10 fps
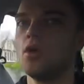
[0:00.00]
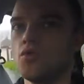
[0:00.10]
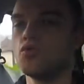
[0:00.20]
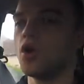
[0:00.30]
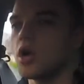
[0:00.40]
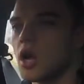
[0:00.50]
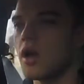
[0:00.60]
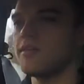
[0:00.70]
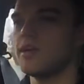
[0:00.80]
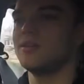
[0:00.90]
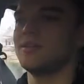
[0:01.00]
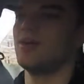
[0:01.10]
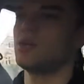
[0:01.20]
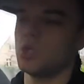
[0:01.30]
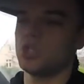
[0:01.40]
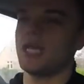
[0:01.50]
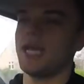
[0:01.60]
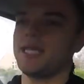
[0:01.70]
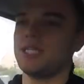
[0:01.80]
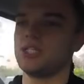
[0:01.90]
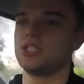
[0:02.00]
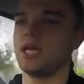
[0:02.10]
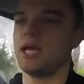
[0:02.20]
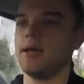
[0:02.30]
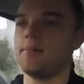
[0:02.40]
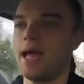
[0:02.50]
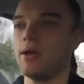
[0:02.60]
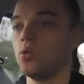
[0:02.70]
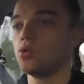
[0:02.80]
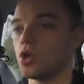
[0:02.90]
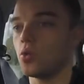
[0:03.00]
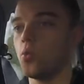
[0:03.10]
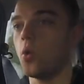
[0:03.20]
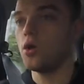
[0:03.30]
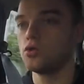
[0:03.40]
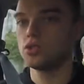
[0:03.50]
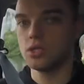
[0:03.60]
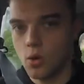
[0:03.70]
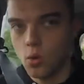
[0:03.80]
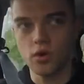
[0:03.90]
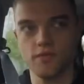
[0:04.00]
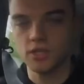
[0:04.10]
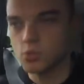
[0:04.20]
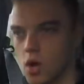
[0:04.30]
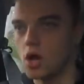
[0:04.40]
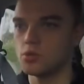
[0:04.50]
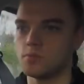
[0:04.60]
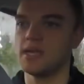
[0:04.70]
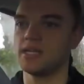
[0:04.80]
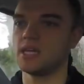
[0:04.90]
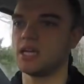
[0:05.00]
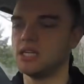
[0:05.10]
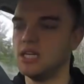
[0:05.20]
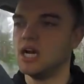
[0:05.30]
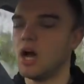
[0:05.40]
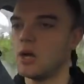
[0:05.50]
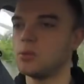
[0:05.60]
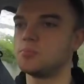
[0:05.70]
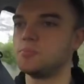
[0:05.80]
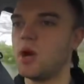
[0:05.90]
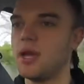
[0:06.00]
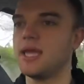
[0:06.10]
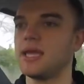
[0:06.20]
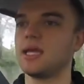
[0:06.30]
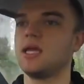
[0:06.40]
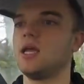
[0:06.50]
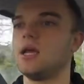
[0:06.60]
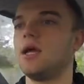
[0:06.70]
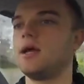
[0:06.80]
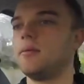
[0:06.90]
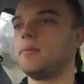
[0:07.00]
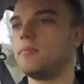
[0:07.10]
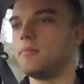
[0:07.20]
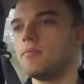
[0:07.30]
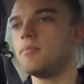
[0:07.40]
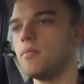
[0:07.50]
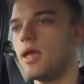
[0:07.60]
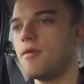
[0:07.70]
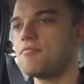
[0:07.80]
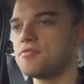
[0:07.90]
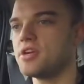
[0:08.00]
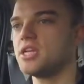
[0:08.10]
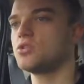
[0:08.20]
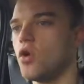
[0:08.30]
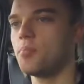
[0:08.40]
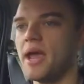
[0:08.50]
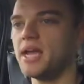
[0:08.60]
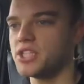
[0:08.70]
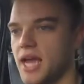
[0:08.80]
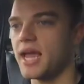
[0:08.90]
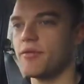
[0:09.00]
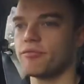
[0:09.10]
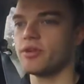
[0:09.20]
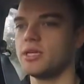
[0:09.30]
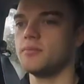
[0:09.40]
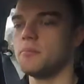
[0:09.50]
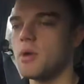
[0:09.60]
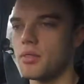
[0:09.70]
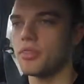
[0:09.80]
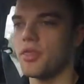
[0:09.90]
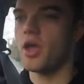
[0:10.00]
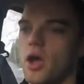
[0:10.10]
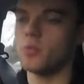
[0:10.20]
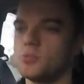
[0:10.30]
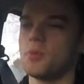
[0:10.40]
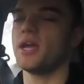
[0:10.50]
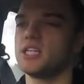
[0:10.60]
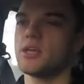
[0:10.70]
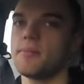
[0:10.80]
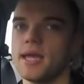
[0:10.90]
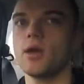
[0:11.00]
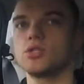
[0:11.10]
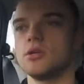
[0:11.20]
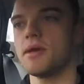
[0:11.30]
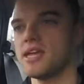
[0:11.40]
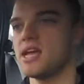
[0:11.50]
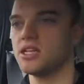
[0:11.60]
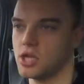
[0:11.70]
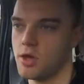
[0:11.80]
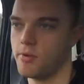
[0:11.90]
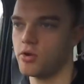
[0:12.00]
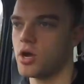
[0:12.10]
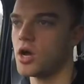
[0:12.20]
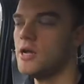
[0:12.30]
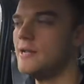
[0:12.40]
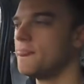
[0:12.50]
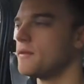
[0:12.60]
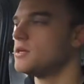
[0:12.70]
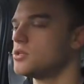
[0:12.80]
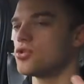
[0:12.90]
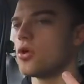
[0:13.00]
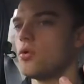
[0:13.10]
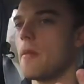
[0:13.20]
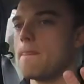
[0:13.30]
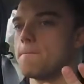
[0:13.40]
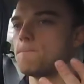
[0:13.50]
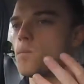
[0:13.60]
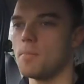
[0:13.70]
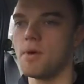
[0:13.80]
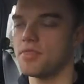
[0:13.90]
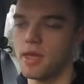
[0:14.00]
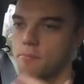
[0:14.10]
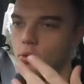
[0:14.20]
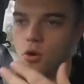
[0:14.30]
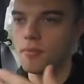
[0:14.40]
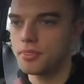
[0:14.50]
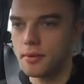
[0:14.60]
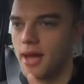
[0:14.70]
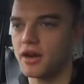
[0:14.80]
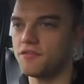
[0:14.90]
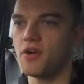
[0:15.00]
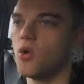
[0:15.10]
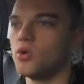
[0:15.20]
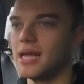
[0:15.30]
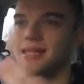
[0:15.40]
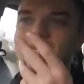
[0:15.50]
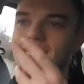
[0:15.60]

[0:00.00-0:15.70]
rocker cover that got changed, and also whilst all of this work was being done, I was buying every sort of paycheck every month. I was buying something else to make it a turbo car. So one month I bought the manifold and